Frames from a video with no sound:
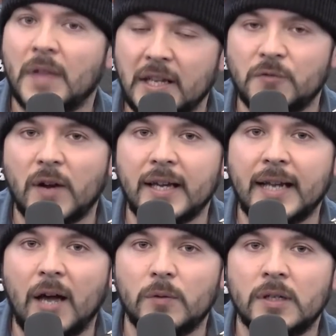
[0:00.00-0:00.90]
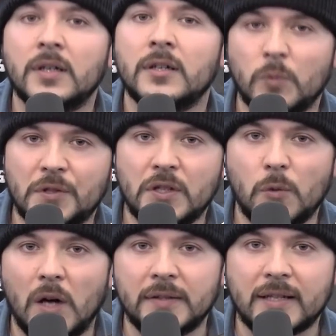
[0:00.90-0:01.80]
Thanks for hanging out, and we'll see
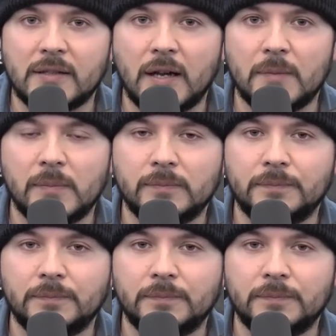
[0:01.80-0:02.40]
you all next time.